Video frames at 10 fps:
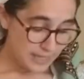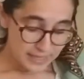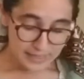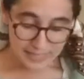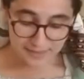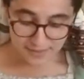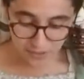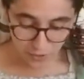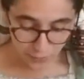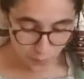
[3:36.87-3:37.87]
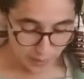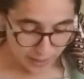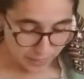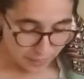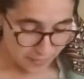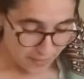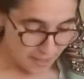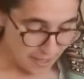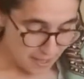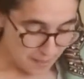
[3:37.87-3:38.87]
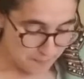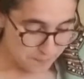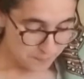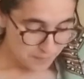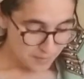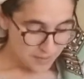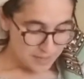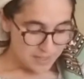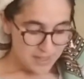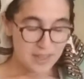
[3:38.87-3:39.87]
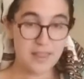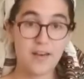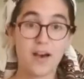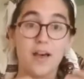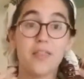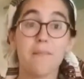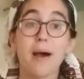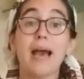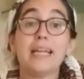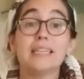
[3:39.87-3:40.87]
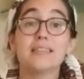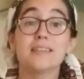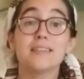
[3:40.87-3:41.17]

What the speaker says: Let's start with the mind.